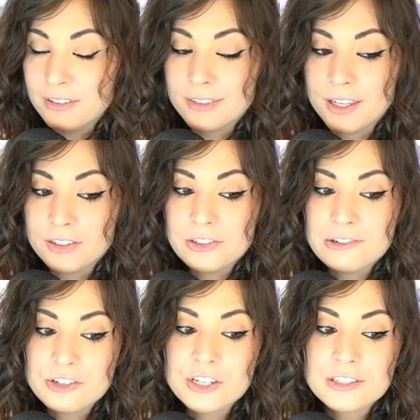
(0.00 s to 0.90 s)
then
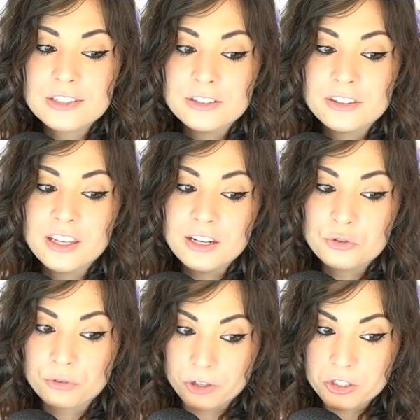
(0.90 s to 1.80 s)

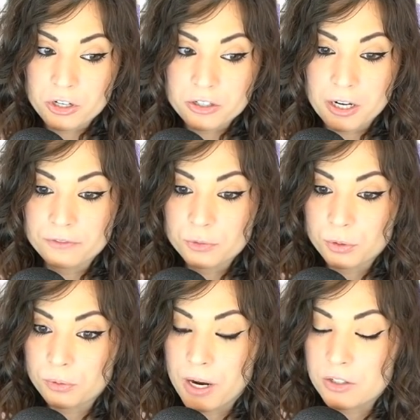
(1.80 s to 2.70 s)
introverts aren't
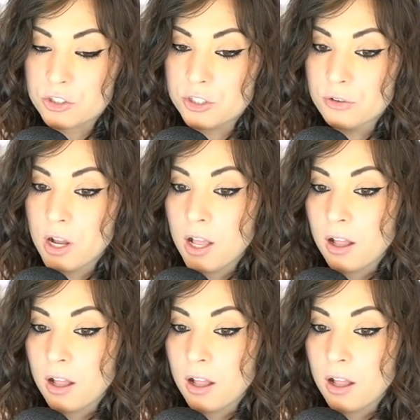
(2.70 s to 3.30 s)
comfortable around you.